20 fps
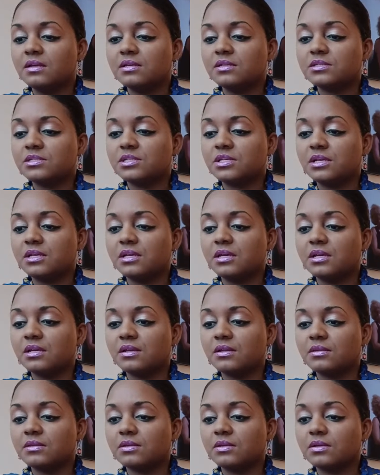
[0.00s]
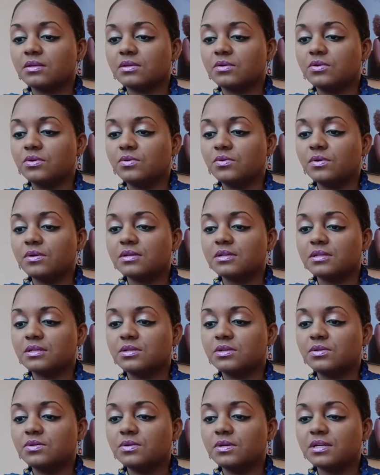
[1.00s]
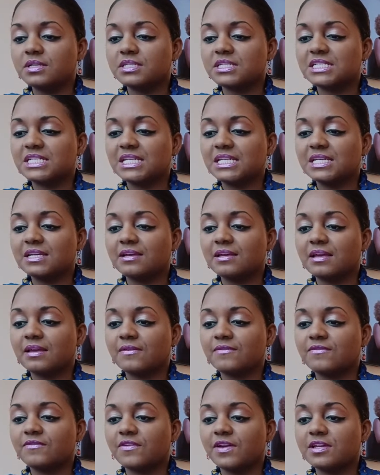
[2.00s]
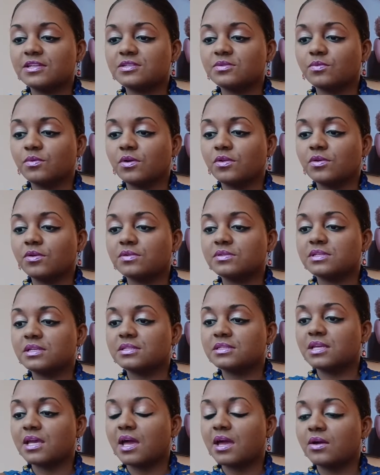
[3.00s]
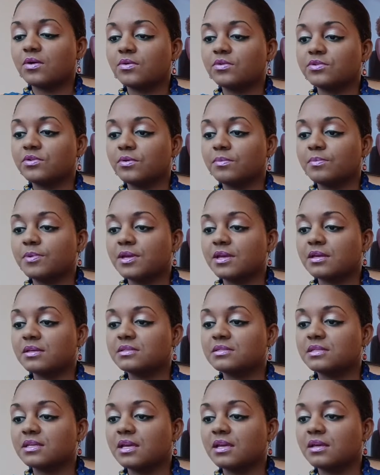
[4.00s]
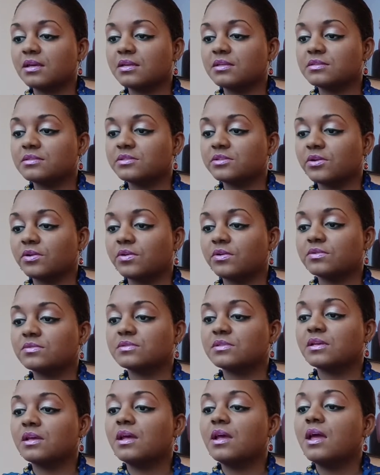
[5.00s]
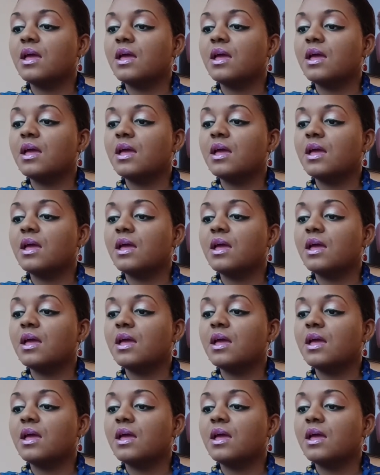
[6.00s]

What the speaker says: Shia and face roller to tackle your biggest skin concerns